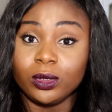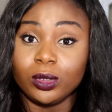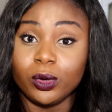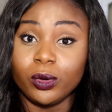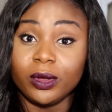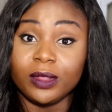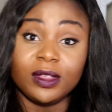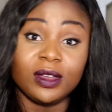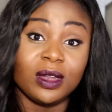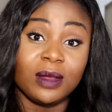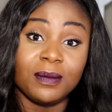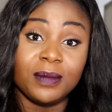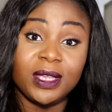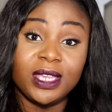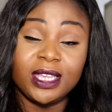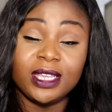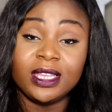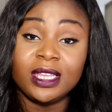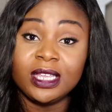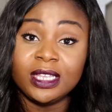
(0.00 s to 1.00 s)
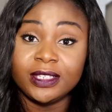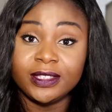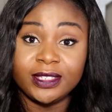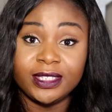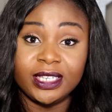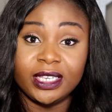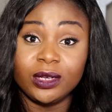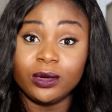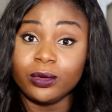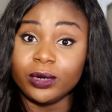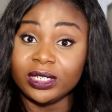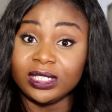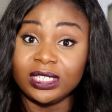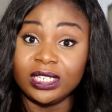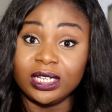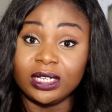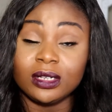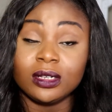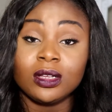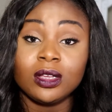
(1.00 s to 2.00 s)
lower than a B, C, or
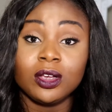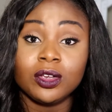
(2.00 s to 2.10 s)
D.